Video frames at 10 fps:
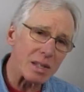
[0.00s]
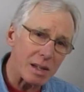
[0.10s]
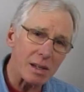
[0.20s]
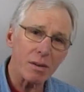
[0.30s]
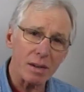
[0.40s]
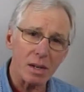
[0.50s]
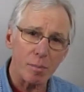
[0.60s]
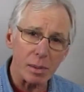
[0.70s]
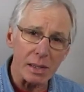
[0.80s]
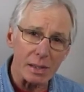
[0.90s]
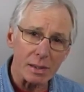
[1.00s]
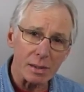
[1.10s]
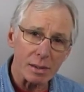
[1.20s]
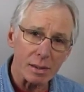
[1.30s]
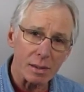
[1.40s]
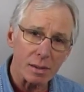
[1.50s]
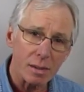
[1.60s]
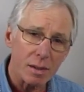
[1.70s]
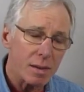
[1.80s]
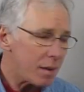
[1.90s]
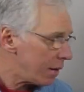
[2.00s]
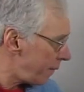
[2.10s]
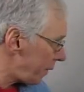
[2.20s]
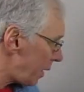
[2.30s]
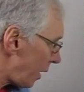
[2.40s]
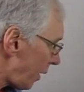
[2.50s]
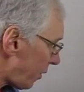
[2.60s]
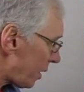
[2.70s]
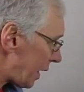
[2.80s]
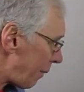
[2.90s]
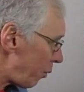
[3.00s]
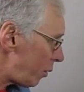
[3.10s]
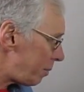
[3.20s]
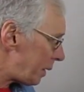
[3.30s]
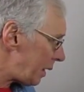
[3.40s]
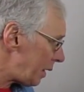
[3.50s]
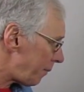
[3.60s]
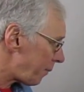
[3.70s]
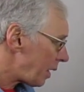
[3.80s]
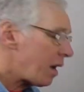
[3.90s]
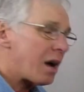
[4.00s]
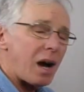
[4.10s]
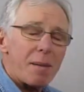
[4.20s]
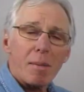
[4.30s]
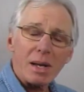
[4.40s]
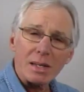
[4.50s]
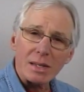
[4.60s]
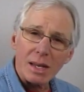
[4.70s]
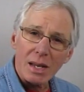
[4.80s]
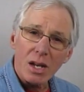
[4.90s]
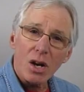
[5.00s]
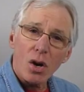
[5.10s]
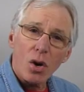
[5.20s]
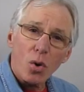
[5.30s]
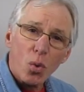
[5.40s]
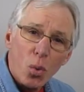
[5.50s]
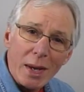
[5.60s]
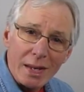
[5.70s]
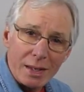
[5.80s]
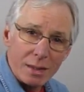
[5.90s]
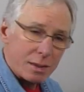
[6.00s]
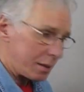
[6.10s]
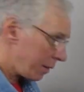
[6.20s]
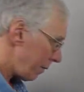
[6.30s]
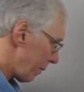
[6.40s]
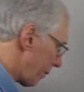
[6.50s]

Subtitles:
It's clear and complete. Another example would be, I might say, rings.